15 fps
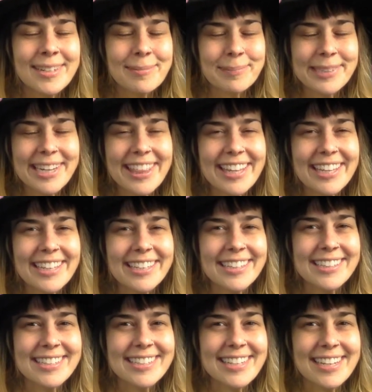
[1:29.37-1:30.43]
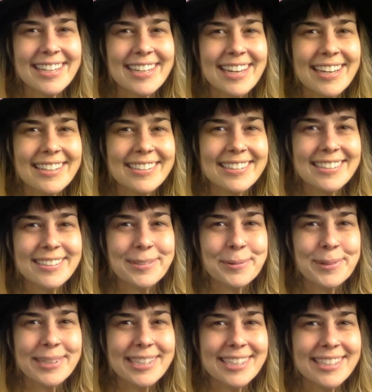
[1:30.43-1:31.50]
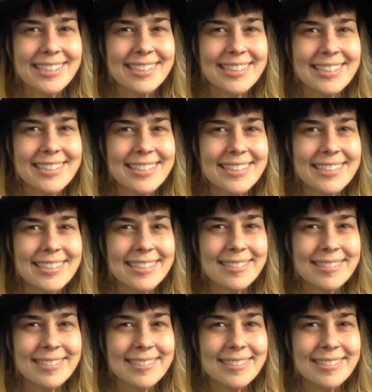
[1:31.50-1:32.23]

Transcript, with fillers: Breathe in and say yes to what is.